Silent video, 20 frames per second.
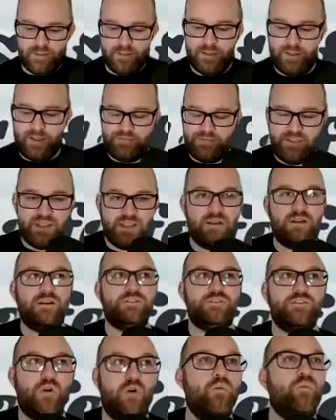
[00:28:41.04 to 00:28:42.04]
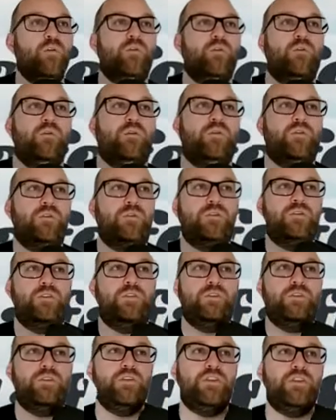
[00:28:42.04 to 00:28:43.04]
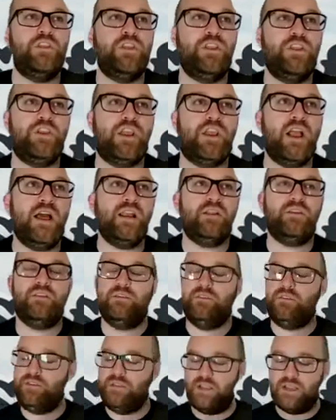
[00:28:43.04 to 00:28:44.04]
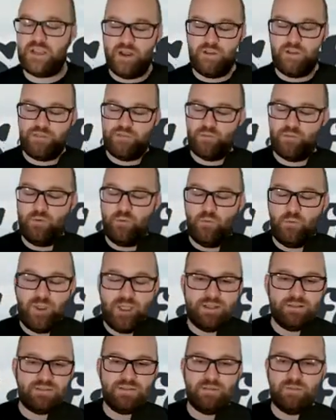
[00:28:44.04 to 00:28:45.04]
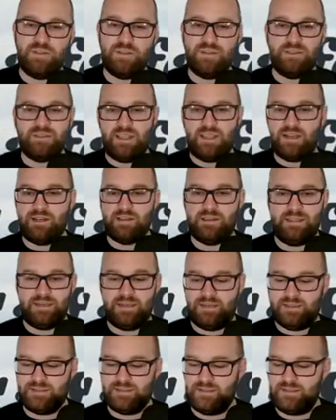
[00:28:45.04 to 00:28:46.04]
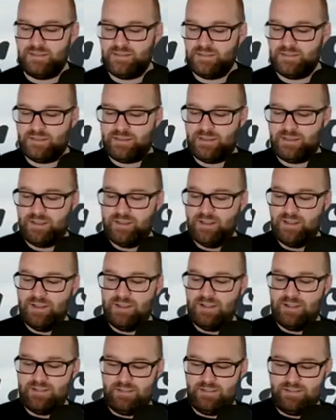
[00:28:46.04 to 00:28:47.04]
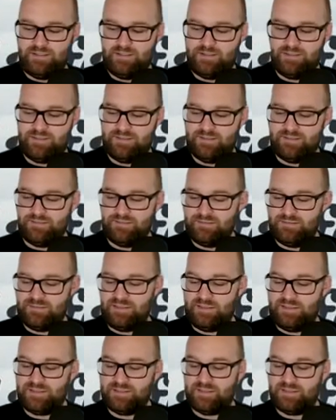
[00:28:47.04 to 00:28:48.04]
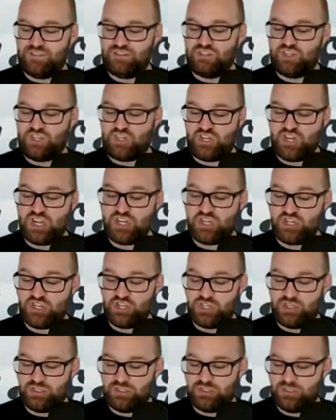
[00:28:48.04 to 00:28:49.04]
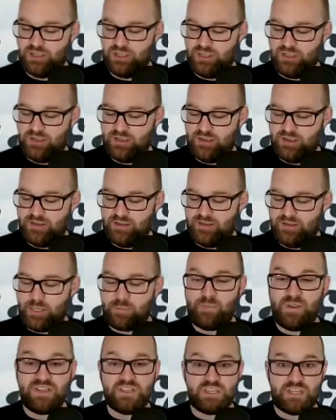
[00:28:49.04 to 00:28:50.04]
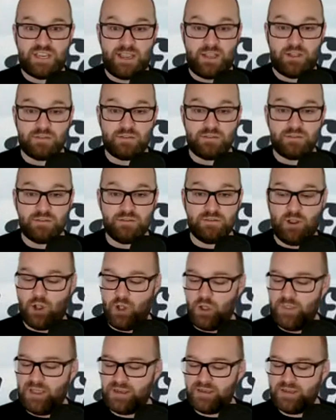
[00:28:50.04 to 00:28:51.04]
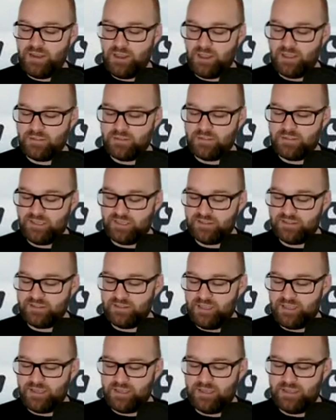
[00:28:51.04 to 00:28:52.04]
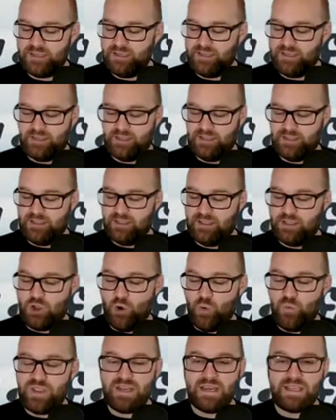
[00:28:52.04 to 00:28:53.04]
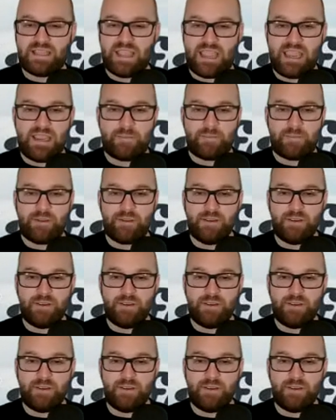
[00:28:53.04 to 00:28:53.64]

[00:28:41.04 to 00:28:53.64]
I think in October, you gotta throw away some of these analytics and these suggestions and pitch counts, all that nonsense. Like, go win a game.